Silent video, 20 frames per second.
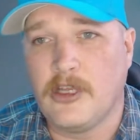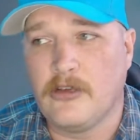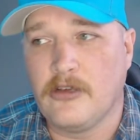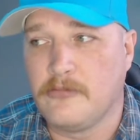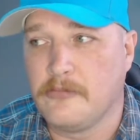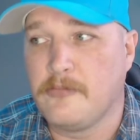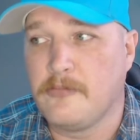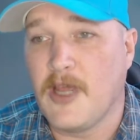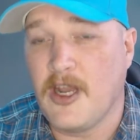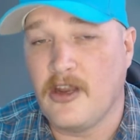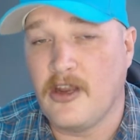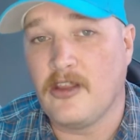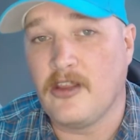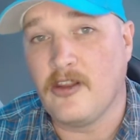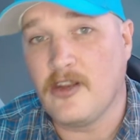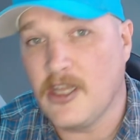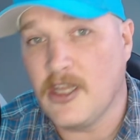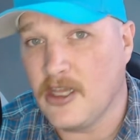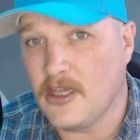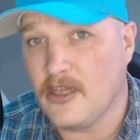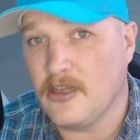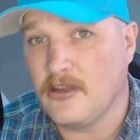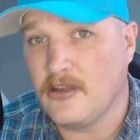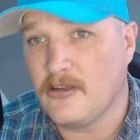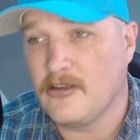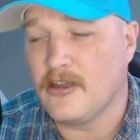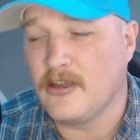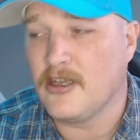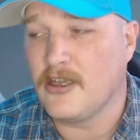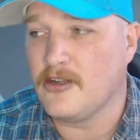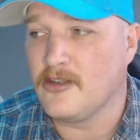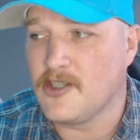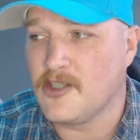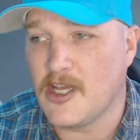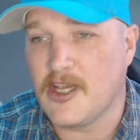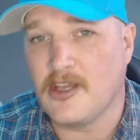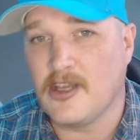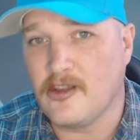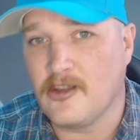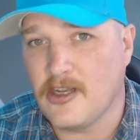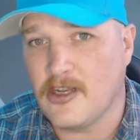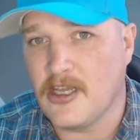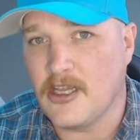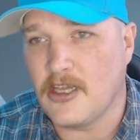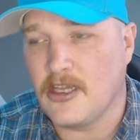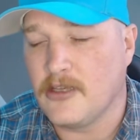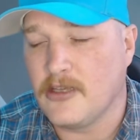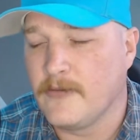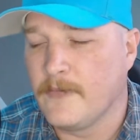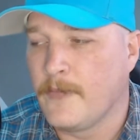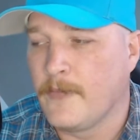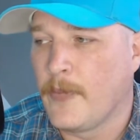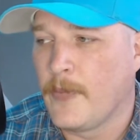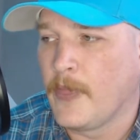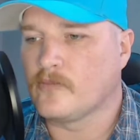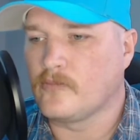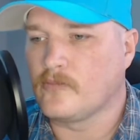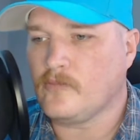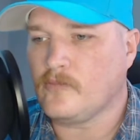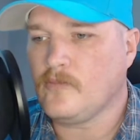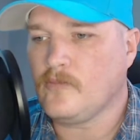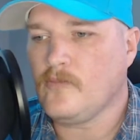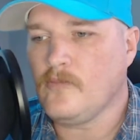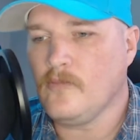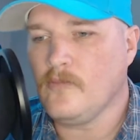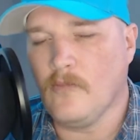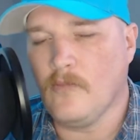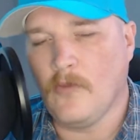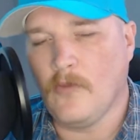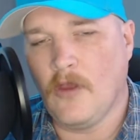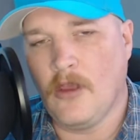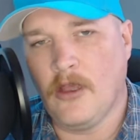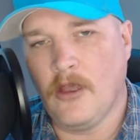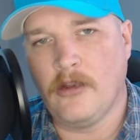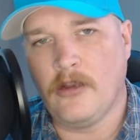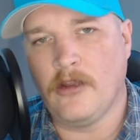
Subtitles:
bending the knee and taking the knee. And